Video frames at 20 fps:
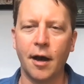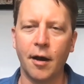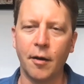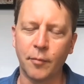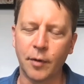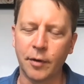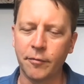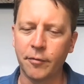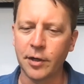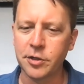
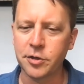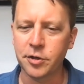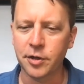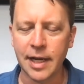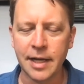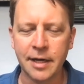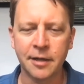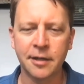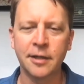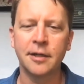
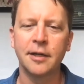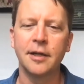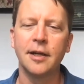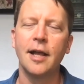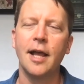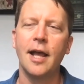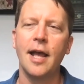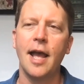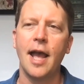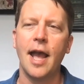refrigerator,
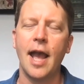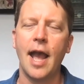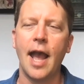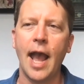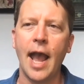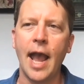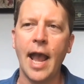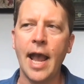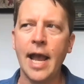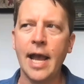
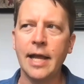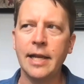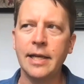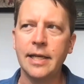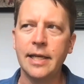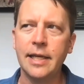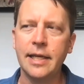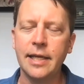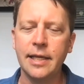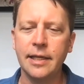and
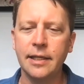he